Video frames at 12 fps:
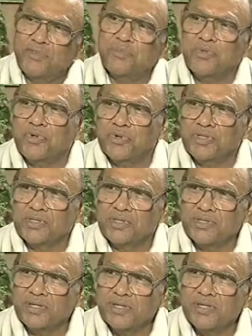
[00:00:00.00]
on
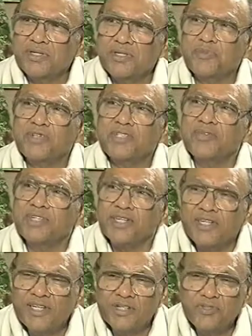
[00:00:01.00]
imports is
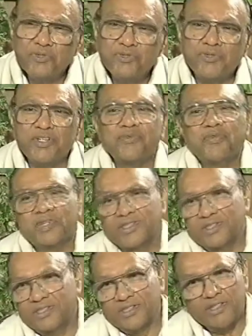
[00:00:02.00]
specifically as doing for
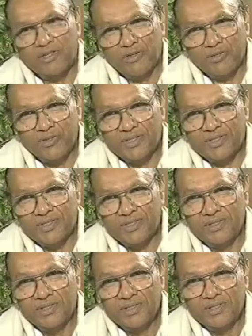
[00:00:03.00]
infrastructure development.
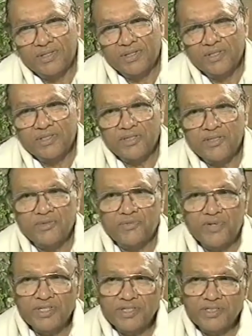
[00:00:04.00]
See,
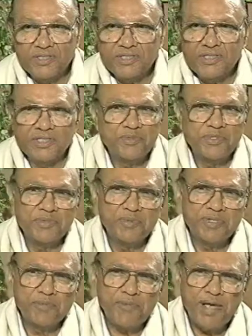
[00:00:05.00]
infrastructure development has
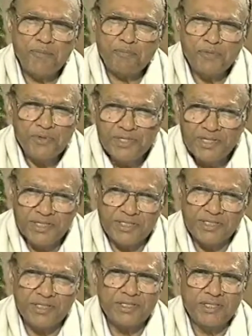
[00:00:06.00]
become absolutely
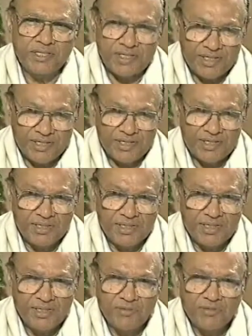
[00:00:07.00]
necessary in the country.
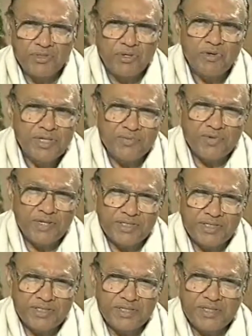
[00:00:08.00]
Without
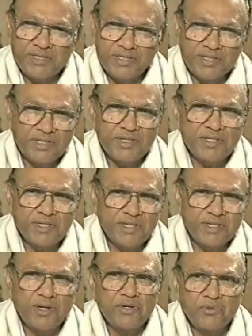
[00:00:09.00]
infrastructure, you see, the
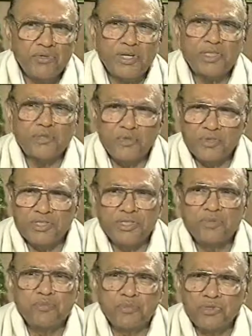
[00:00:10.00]
country cannot go exports
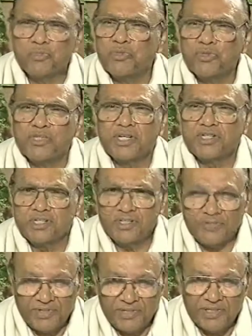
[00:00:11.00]
and imports. Both sides
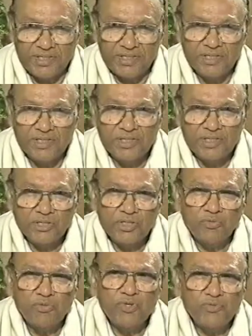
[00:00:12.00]
is affecting.
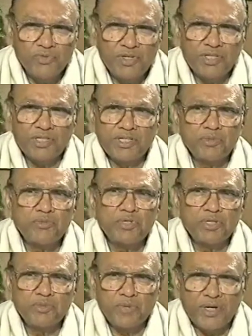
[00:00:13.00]
So we feel that is
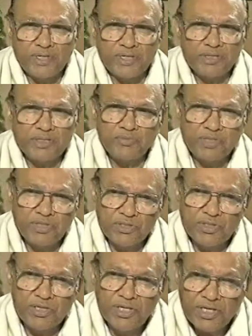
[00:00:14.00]
going important, you see,
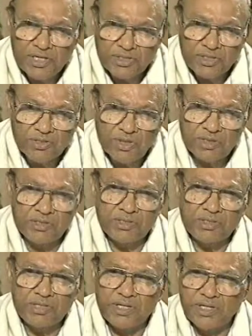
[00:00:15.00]
because the delays in
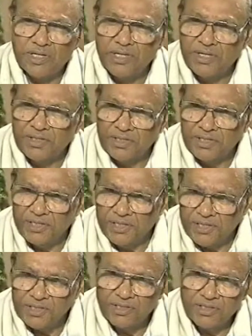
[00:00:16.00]
causing the
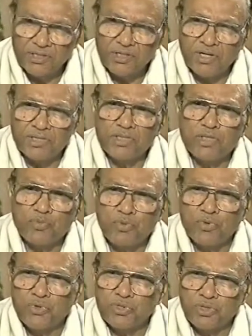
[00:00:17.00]
hindrances that's causing at the
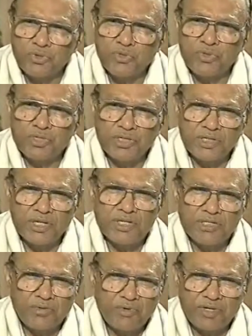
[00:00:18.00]
ports or roads or
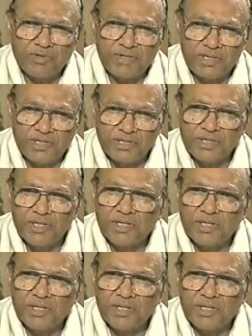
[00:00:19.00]
rails or whatever it is.